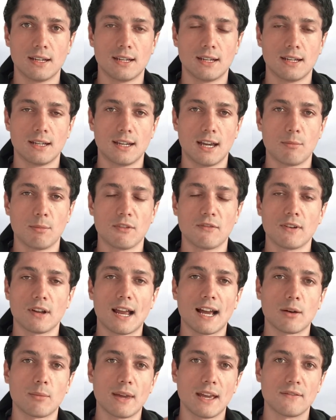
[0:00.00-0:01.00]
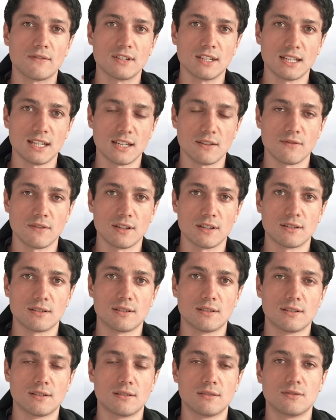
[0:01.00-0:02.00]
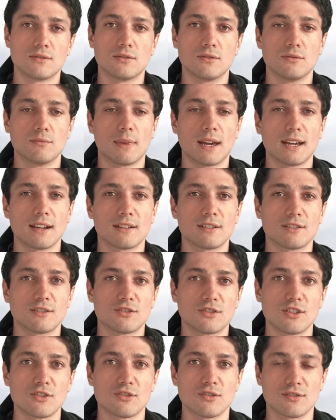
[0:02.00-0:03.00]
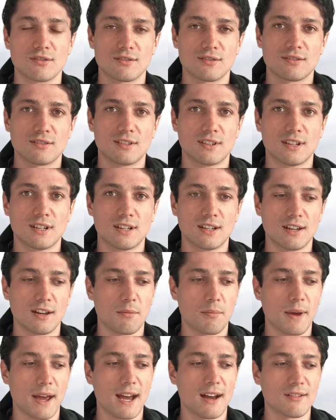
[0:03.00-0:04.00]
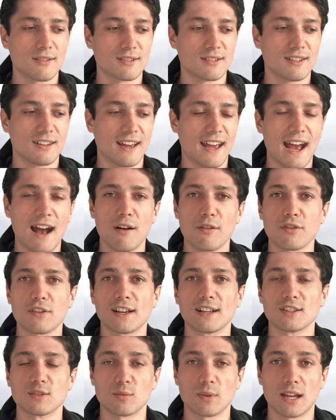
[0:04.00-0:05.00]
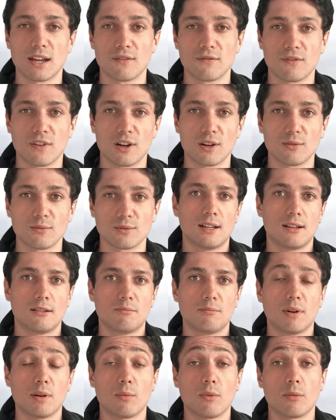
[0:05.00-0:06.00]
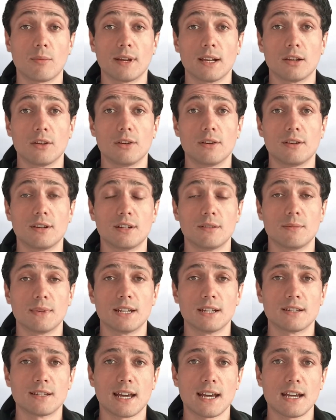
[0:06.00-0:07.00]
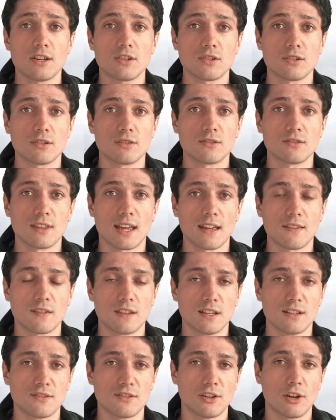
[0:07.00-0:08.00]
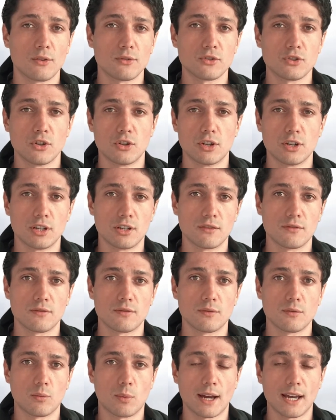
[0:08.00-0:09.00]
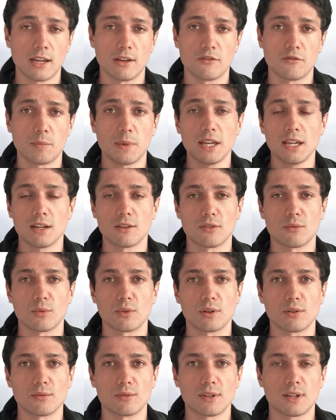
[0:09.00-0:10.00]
and we feel like we have to effort to make decisions about how things will unfold. But what we learn in meditation is that there's an alternative way of being in the world,